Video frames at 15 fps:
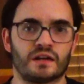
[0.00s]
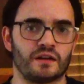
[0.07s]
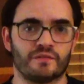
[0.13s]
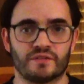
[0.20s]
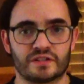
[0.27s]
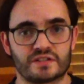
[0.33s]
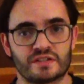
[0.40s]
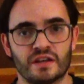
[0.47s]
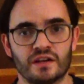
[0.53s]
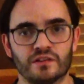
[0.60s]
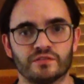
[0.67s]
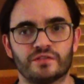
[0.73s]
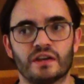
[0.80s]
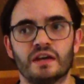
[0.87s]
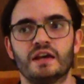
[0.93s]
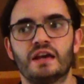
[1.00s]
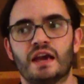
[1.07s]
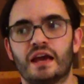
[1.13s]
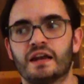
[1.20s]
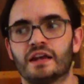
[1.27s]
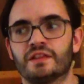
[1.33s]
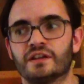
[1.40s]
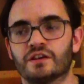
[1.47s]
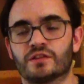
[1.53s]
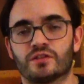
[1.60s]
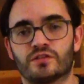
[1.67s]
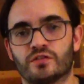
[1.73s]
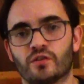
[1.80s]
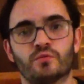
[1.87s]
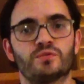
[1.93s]
of itself. And I
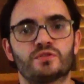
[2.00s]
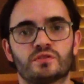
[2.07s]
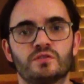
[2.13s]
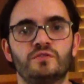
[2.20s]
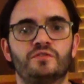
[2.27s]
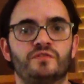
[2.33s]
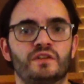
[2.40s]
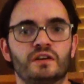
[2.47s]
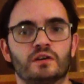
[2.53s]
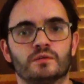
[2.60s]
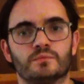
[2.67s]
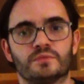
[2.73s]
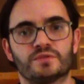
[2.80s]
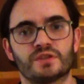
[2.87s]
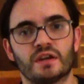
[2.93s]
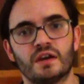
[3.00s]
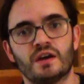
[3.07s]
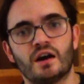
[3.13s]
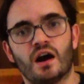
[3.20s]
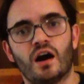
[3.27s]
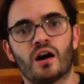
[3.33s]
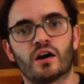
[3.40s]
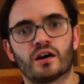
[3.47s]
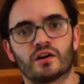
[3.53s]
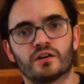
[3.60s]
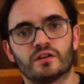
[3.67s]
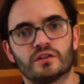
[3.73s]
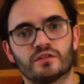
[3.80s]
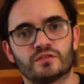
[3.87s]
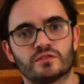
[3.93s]
think those two films
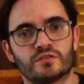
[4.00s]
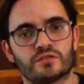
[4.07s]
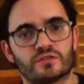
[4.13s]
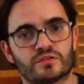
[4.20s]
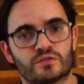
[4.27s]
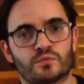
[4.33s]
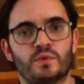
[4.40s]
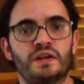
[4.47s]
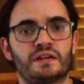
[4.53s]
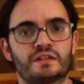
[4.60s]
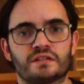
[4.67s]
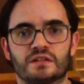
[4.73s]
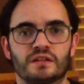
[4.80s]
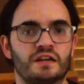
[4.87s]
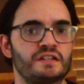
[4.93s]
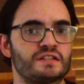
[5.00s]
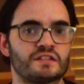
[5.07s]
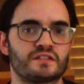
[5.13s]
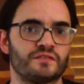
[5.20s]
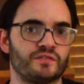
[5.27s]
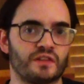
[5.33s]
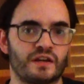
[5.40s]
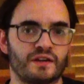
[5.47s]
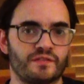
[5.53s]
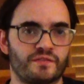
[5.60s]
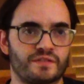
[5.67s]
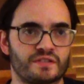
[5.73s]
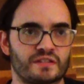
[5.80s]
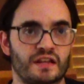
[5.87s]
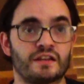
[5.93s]
are sweet slices of life,
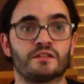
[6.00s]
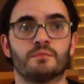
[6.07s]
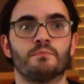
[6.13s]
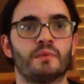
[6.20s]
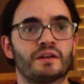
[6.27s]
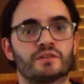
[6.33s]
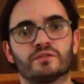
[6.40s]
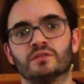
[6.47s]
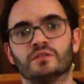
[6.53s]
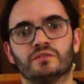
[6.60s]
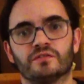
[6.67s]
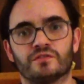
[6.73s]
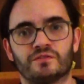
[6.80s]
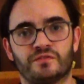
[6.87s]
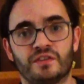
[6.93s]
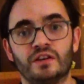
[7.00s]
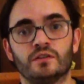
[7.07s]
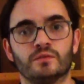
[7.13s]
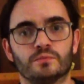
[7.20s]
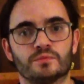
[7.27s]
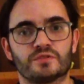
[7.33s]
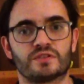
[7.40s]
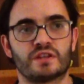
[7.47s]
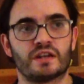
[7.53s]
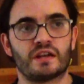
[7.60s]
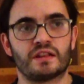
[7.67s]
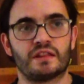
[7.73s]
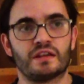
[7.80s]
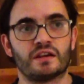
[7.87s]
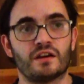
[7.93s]
sentimental films that I
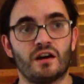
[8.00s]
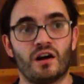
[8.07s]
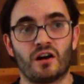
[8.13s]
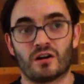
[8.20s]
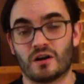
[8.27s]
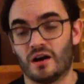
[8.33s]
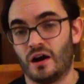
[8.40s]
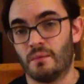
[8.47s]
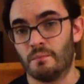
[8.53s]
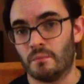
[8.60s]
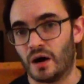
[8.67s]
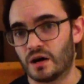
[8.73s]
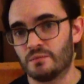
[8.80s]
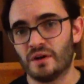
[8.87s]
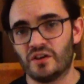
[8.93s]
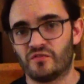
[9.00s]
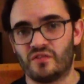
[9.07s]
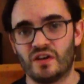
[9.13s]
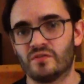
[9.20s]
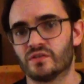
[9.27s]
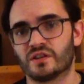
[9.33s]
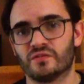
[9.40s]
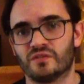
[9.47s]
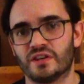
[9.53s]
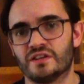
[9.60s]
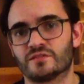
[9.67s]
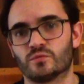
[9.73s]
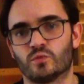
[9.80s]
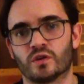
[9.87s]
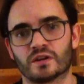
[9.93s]
think are among my favorite of
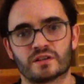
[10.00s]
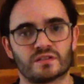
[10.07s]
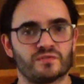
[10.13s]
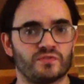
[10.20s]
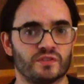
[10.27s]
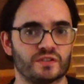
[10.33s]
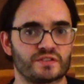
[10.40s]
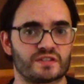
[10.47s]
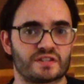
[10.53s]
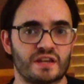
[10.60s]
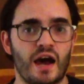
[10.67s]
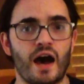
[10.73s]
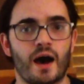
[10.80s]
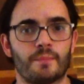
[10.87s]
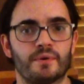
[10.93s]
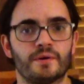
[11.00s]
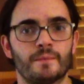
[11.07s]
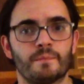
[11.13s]
his works, full stop.